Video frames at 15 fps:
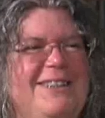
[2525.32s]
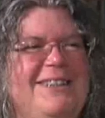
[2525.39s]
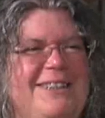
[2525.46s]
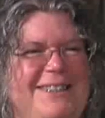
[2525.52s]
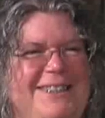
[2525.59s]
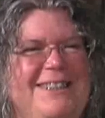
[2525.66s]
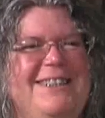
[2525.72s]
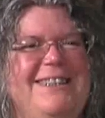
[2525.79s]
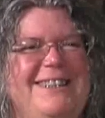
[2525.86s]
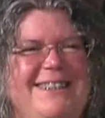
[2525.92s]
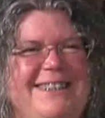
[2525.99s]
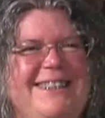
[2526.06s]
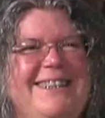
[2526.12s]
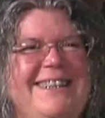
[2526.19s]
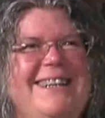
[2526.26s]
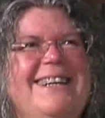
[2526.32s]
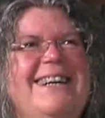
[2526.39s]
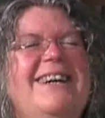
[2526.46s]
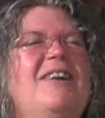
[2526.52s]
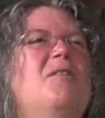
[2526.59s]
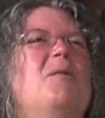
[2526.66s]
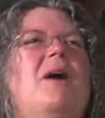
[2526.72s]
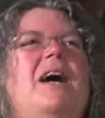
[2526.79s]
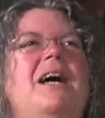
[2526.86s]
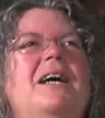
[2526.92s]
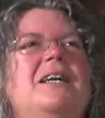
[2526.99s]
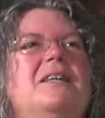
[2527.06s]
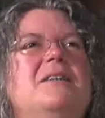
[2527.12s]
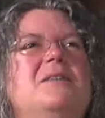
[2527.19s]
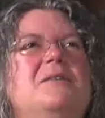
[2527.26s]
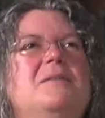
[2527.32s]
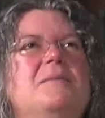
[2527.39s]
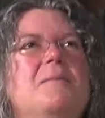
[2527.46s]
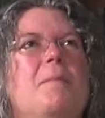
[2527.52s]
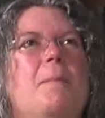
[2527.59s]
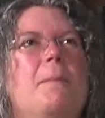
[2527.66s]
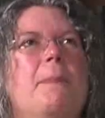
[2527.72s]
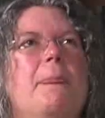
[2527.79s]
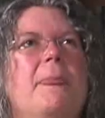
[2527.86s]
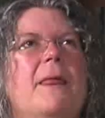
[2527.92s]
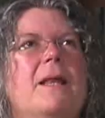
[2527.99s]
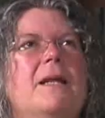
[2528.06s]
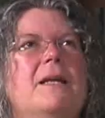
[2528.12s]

yeah, yeah. Wow. Yeah, yeah.